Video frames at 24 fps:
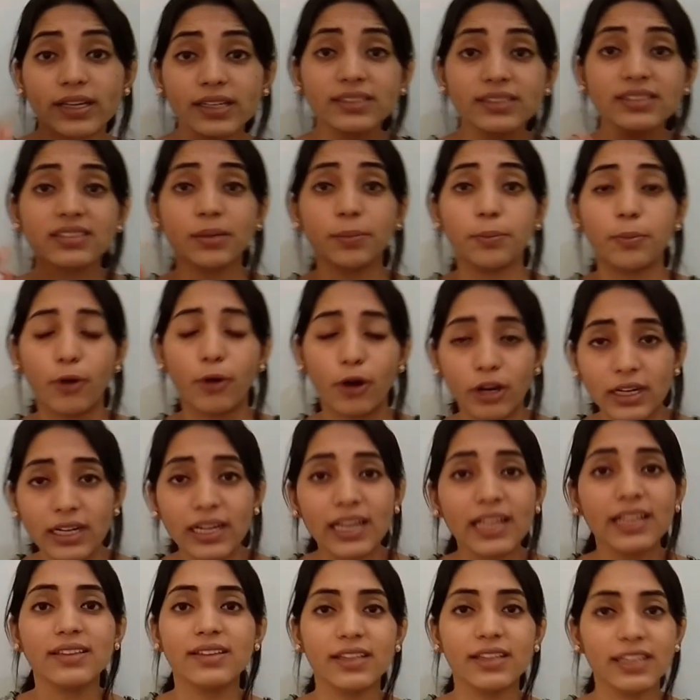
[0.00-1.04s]
is the bond
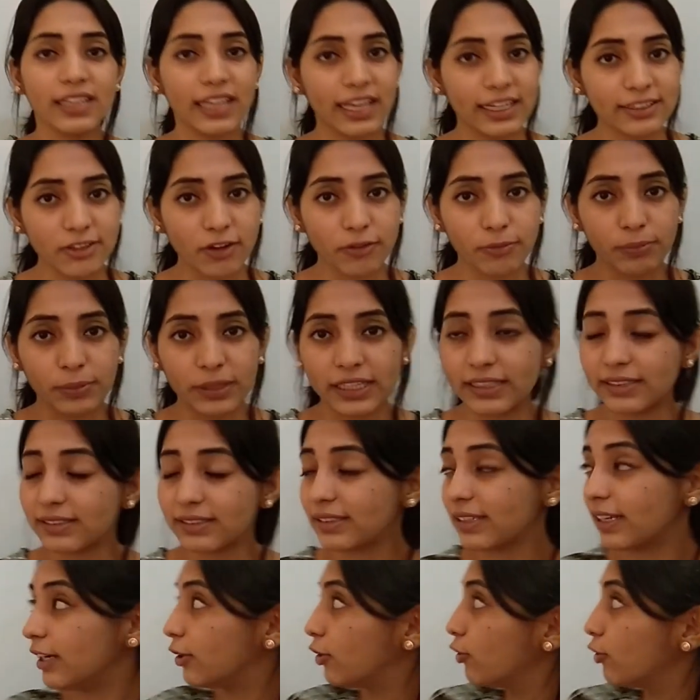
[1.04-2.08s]
length in case of
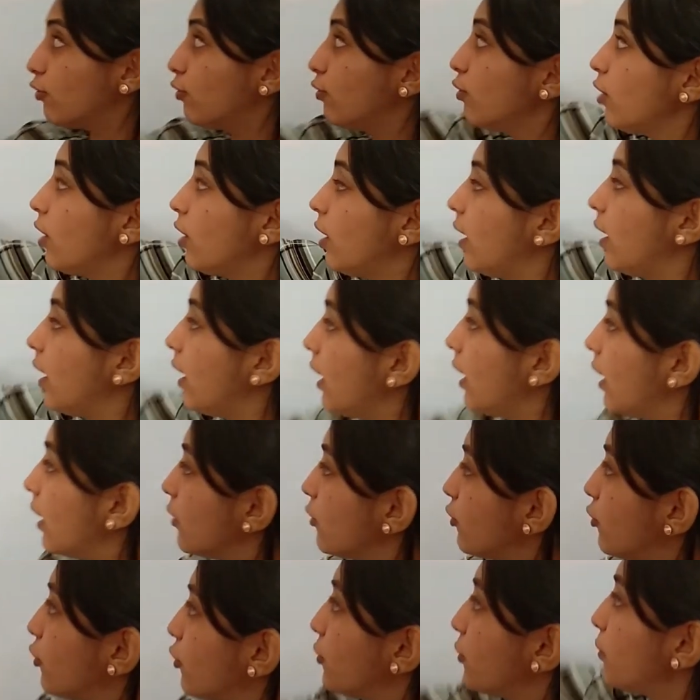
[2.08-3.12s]
BeCl2,
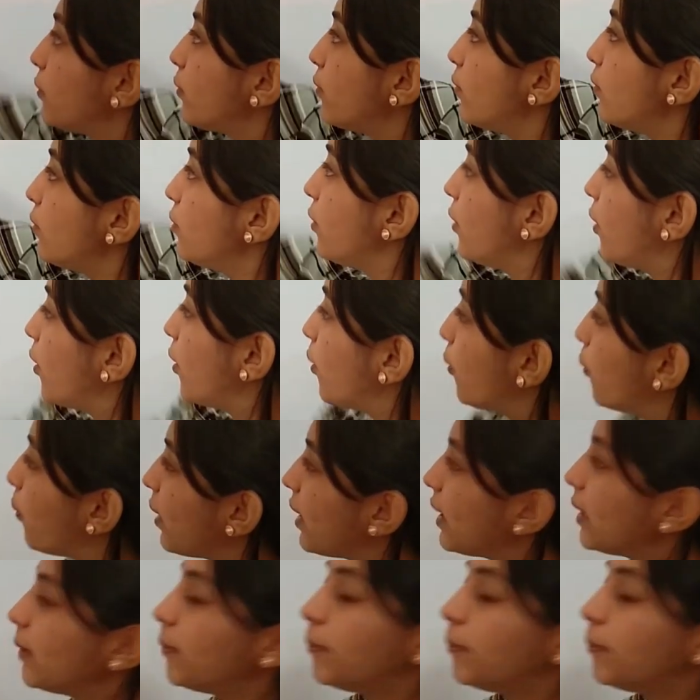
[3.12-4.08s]
you will